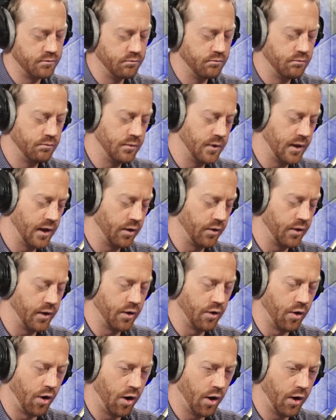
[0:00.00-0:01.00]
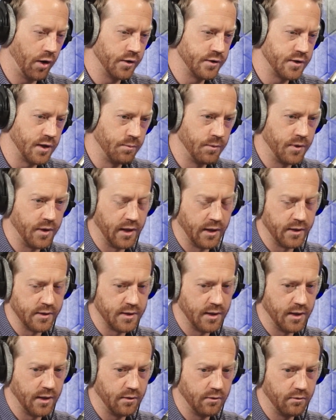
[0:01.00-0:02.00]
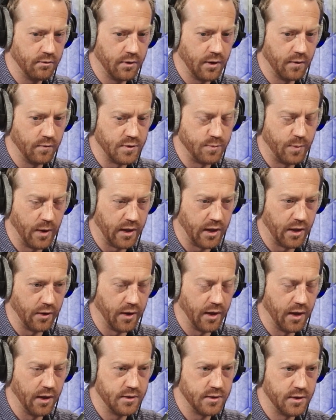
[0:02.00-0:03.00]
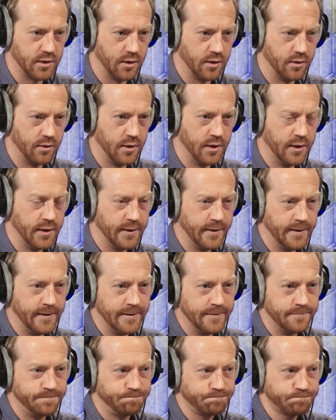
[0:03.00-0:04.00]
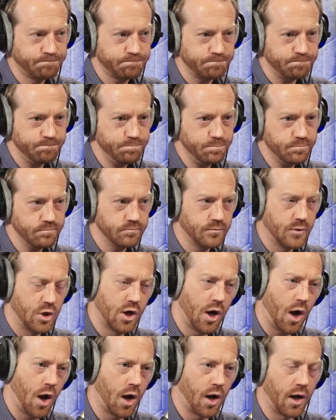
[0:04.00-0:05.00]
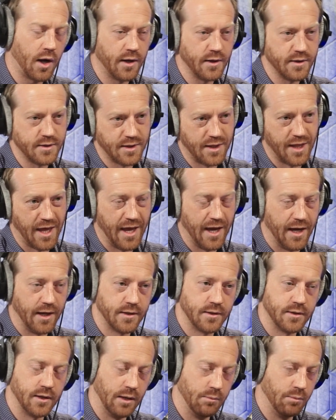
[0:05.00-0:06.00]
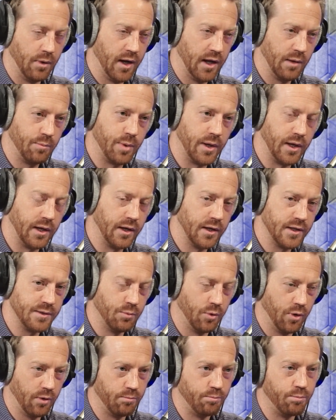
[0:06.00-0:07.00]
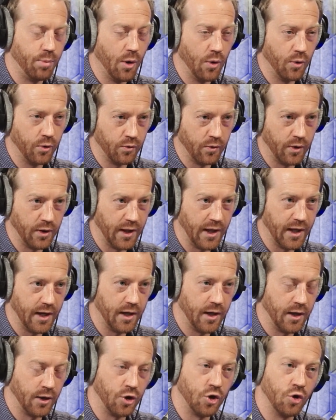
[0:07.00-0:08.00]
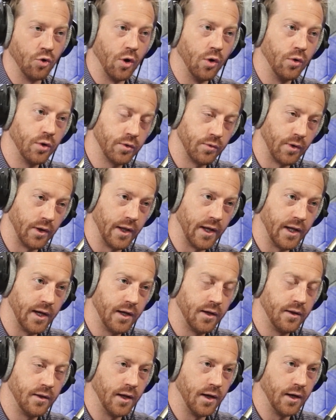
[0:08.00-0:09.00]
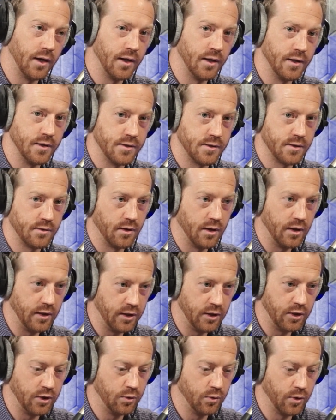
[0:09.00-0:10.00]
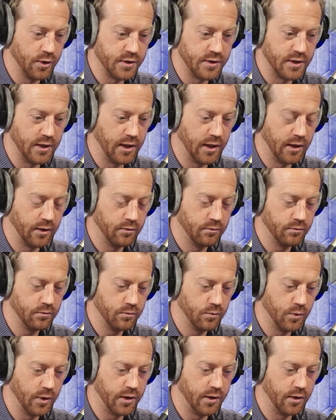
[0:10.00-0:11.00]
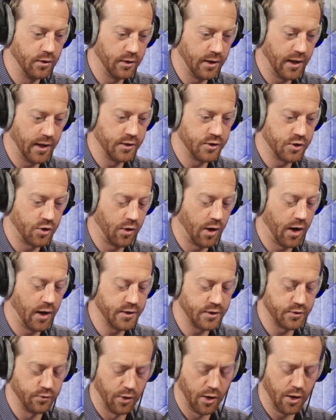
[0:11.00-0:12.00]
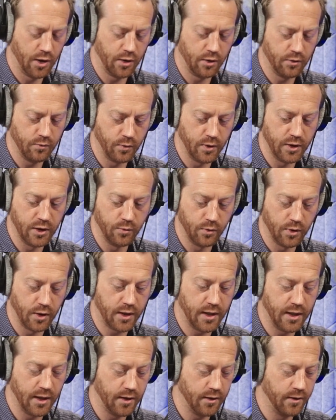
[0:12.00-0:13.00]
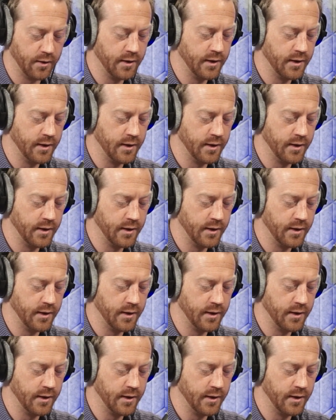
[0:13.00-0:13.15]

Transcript: There are some things that have speculated to cause that. In my opinion, it's more bone related and growth related than it is you were sitting with your legs crossed wrong when you were a kid.